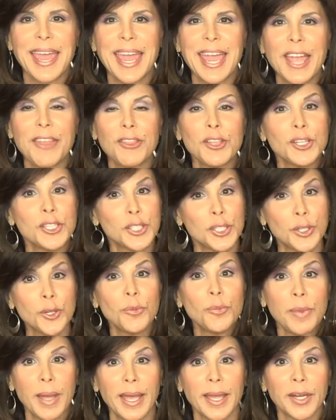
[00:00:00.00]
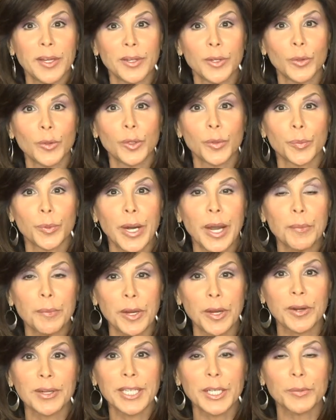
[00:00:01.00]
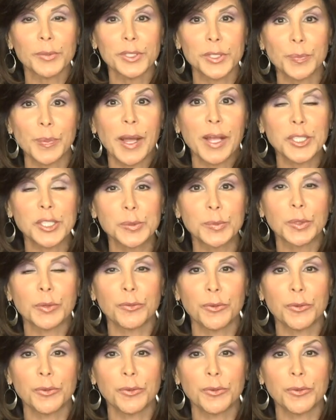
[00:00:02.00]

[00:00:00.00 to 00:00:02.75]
And the two men who were primarily responsible